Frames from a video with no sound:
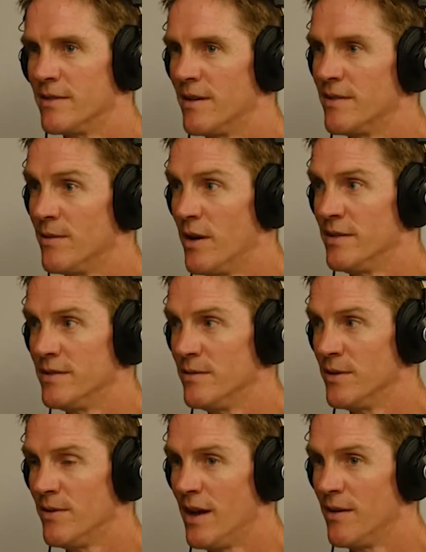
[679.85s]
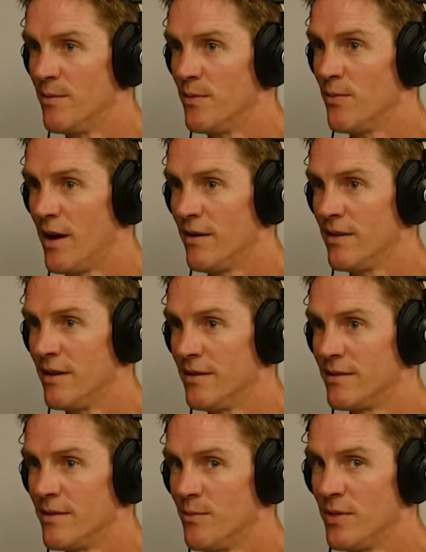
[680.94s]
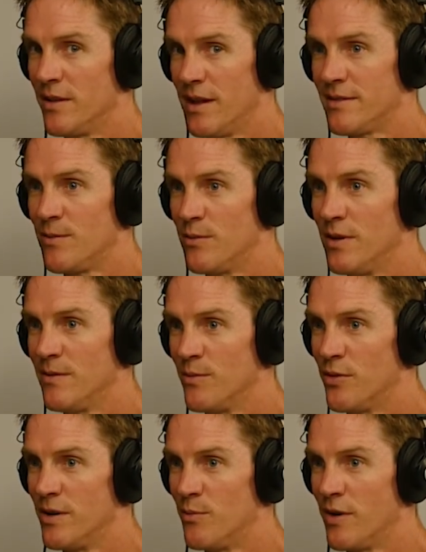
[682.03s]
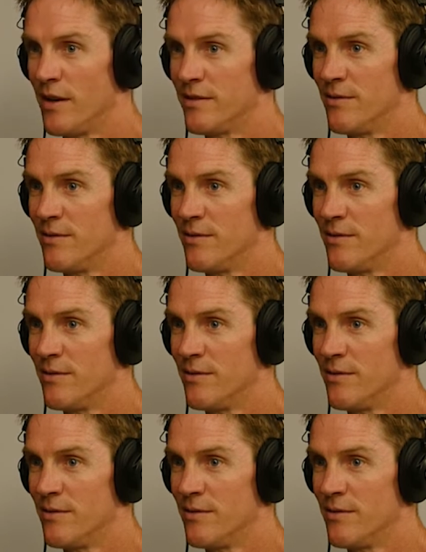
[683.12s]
And after the monsoon we've had, and prior to this, the last couple of weeks have been pretty impressive.